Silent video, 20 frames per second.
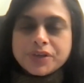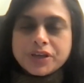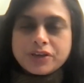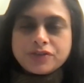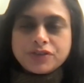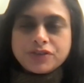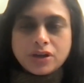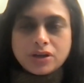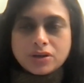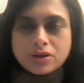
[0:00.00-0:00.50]

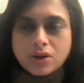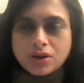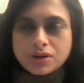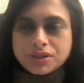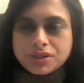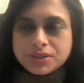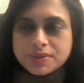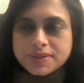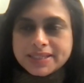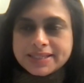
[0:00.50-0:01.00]
If you are
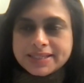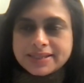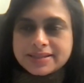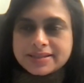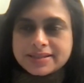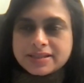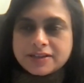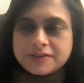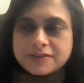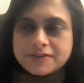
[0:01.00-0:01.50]
not using
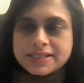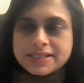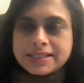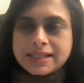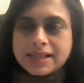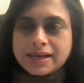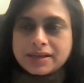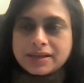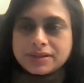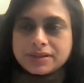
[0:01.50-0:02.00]
a service
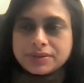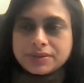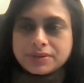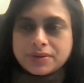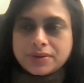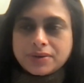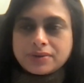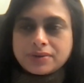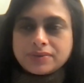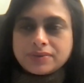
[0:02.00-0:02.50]
like
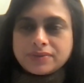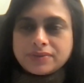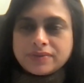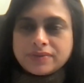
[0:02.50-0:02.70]
Neuron,